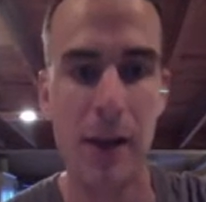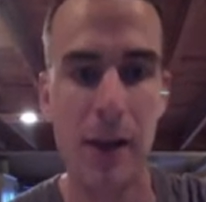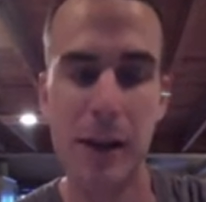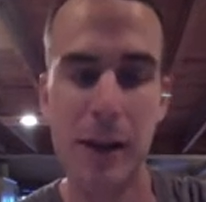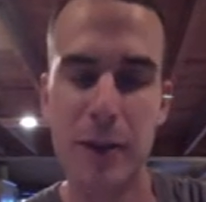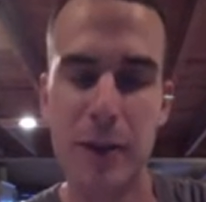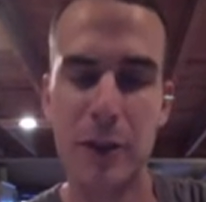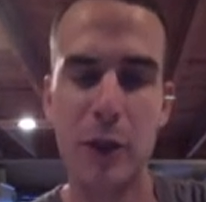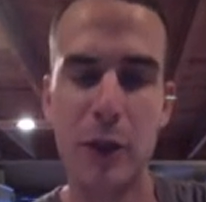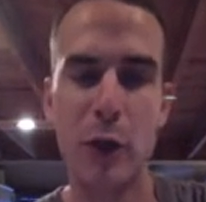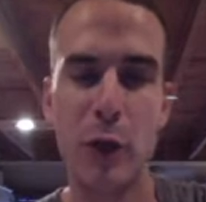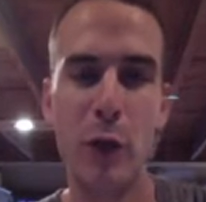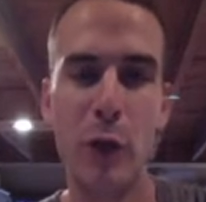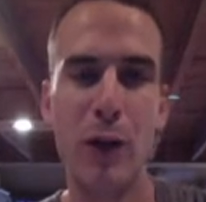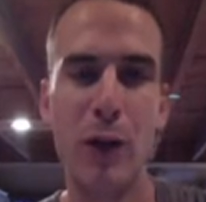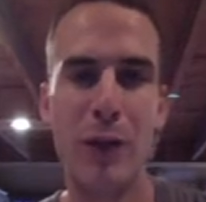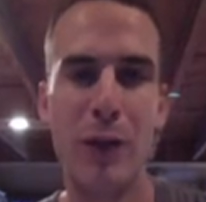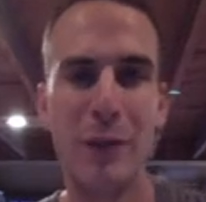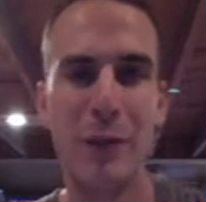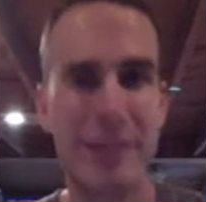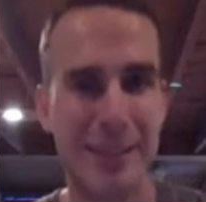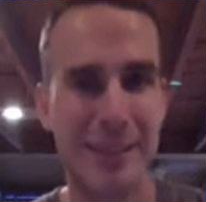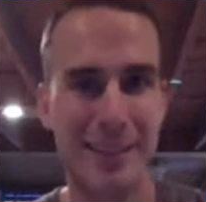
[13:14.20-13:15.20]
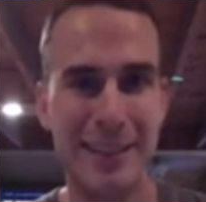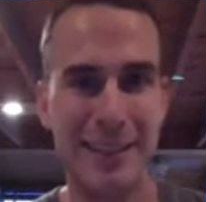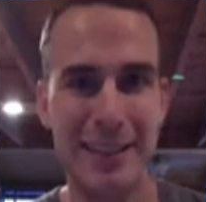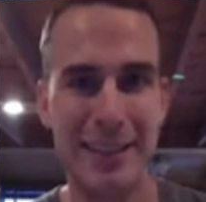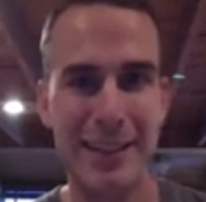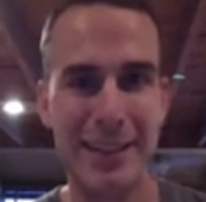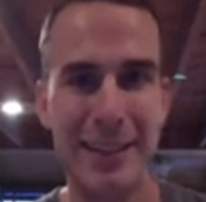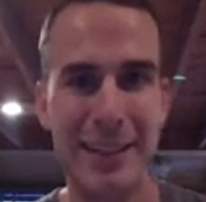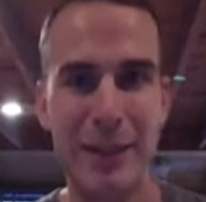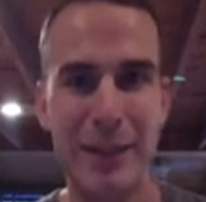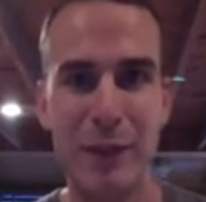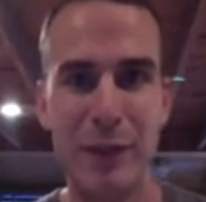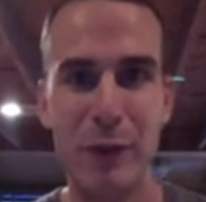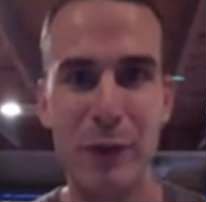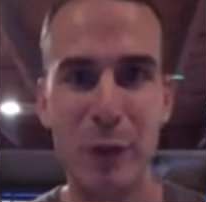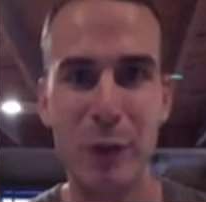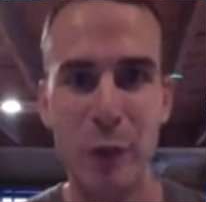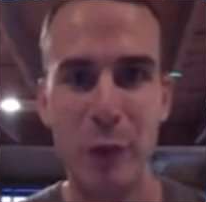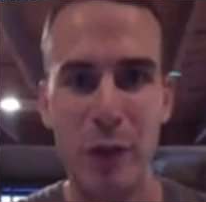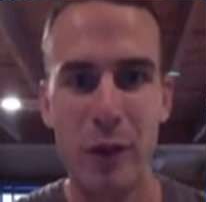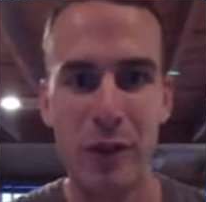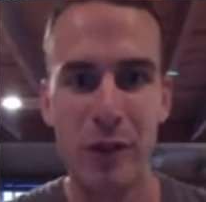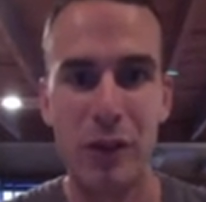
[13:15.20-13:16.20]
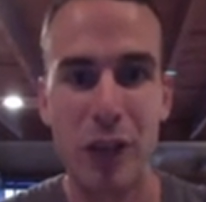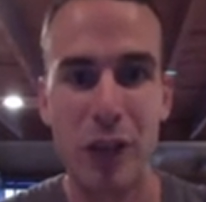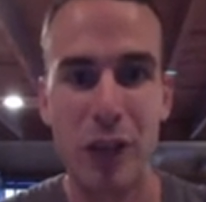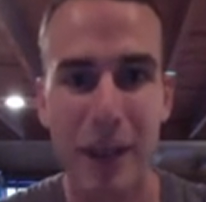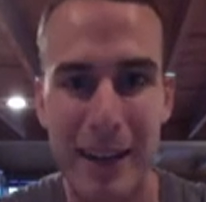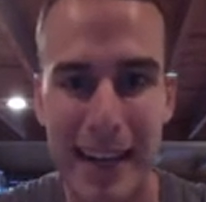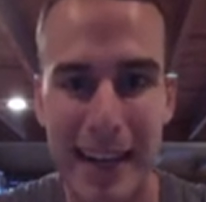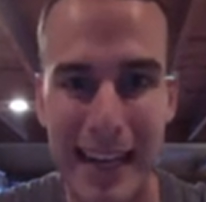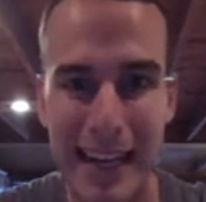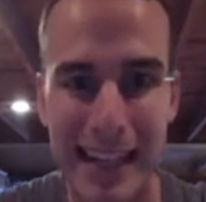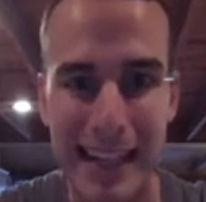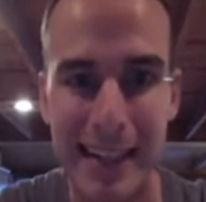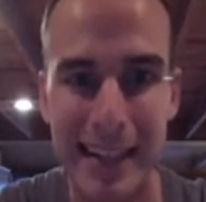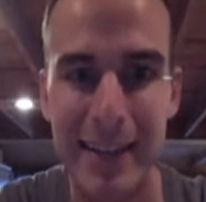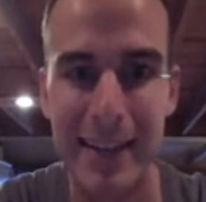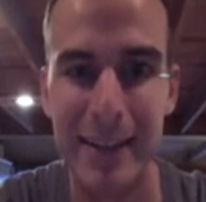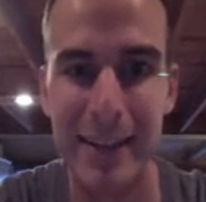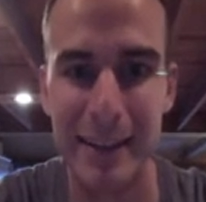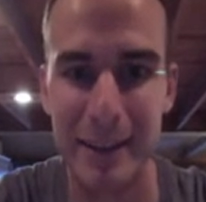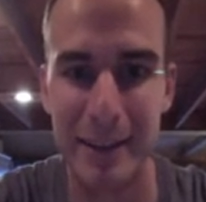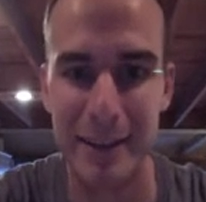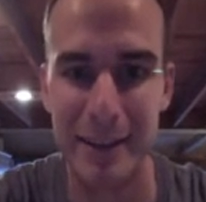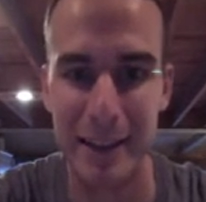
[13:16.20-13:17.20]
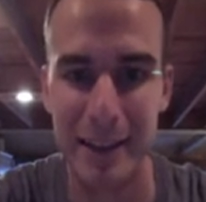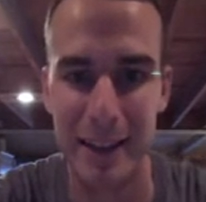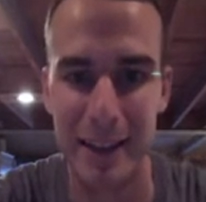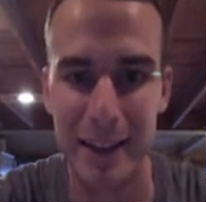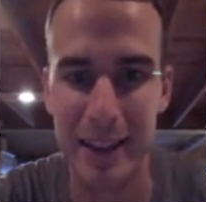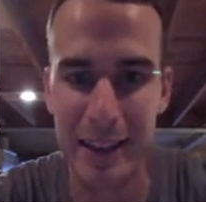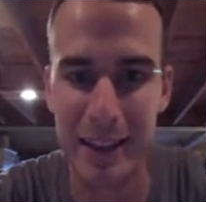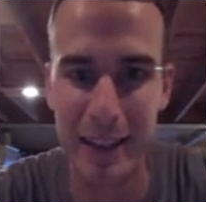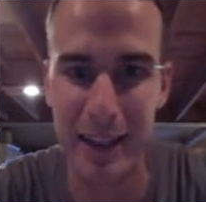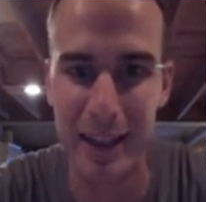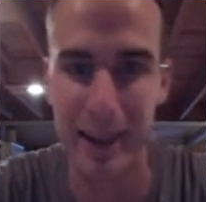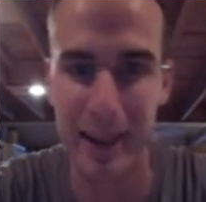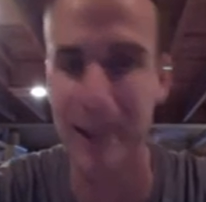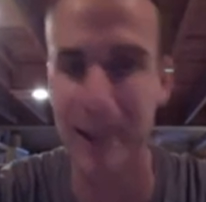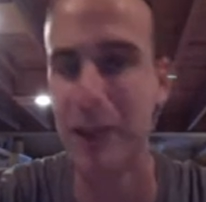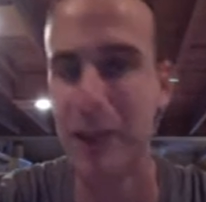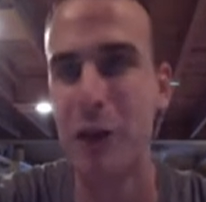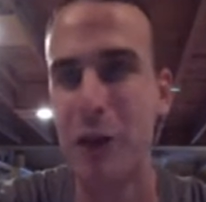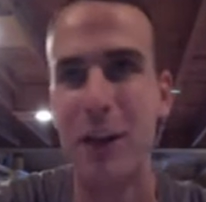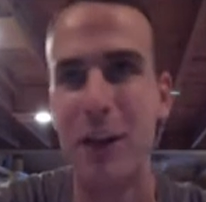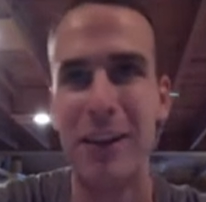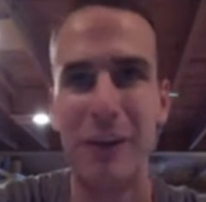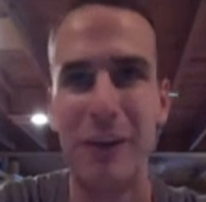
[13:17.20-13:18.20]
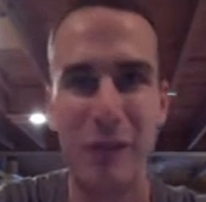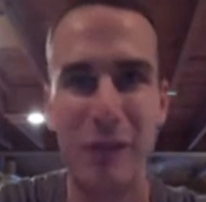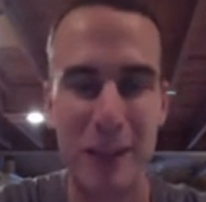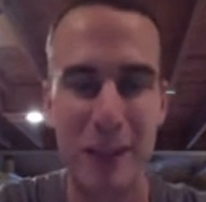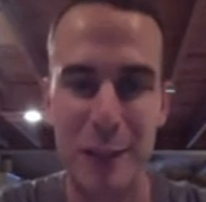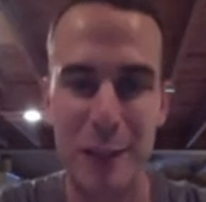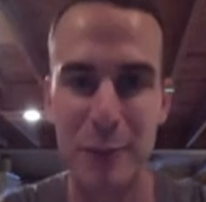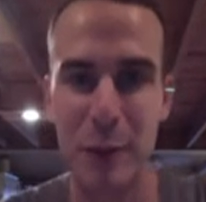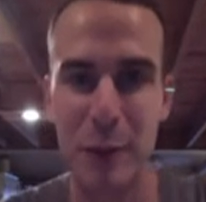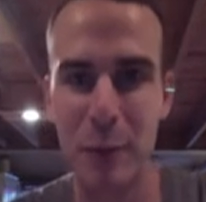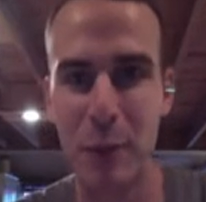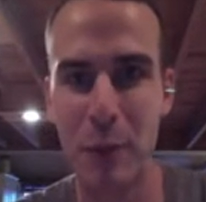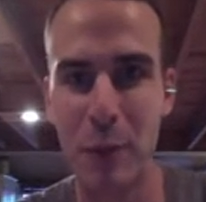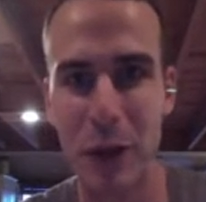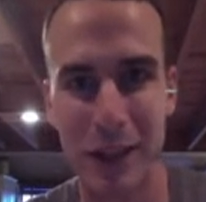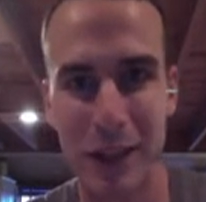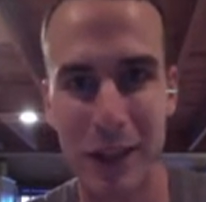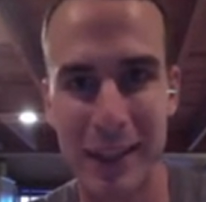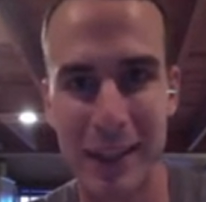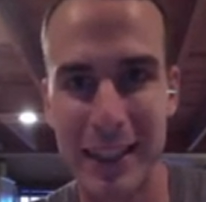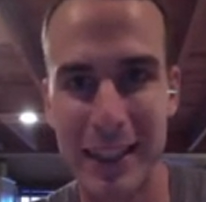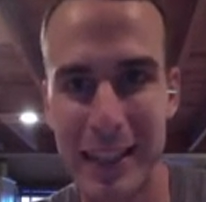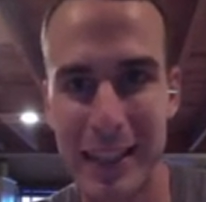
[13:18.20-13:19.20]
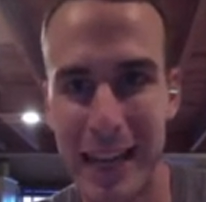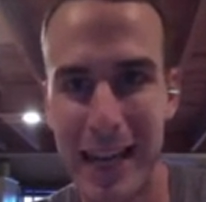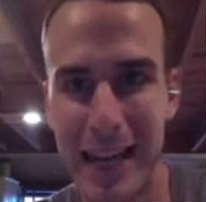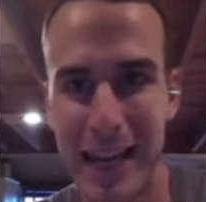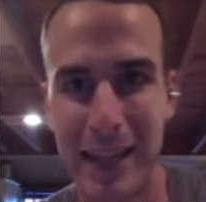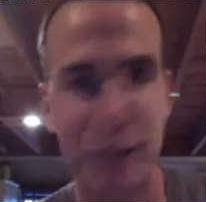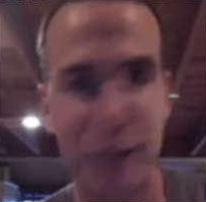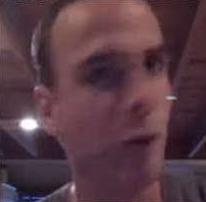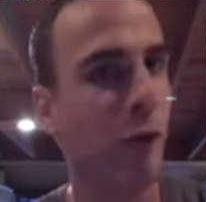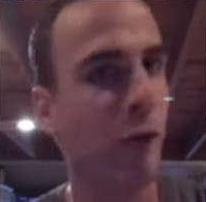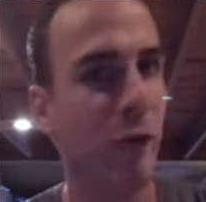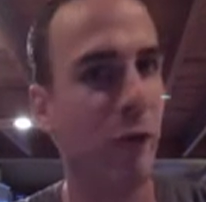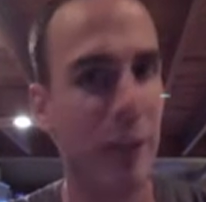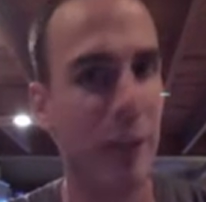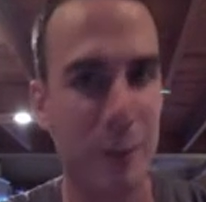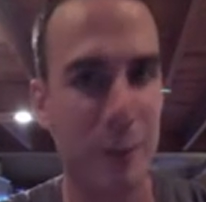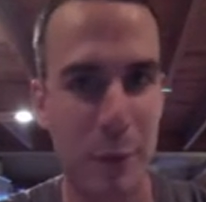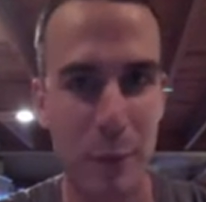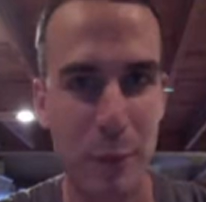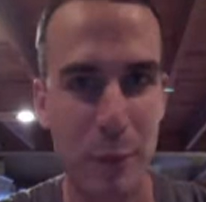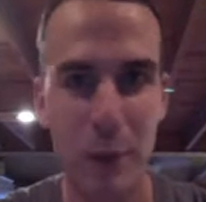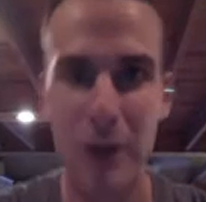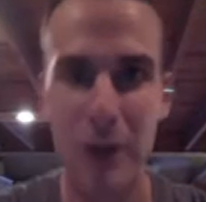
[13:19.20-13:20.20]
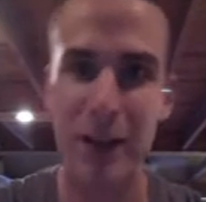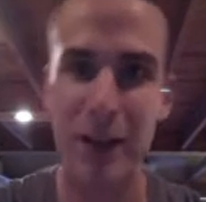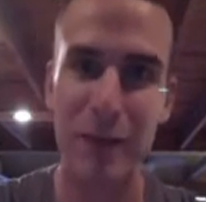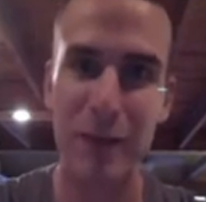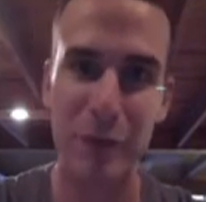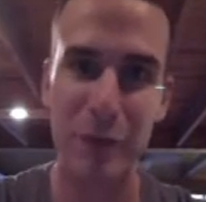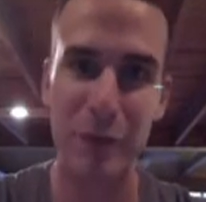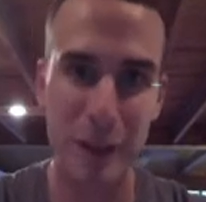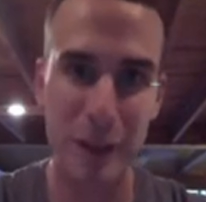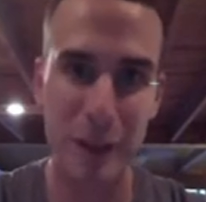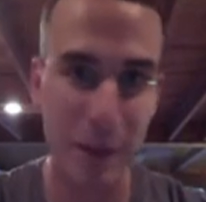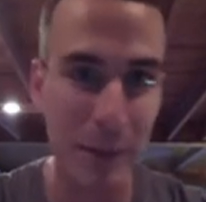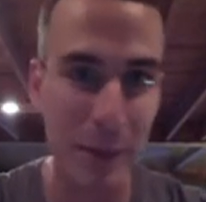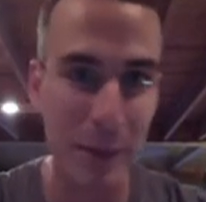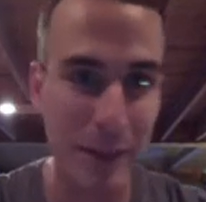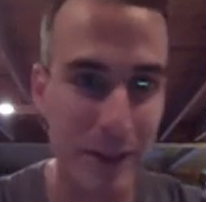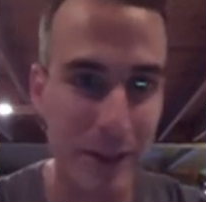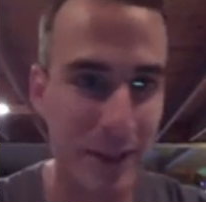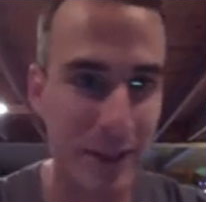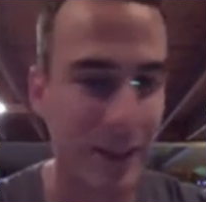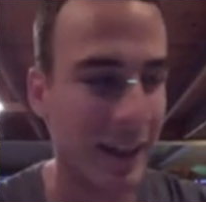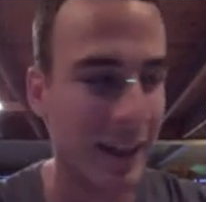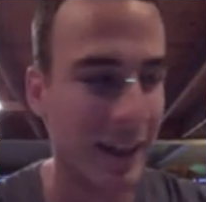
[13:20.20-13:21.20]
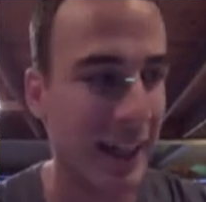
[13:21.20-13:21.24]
So I recently did an interview with John Hayden. He's the Facebook marketing guy. He wrote Facebook Marketing for Dummies.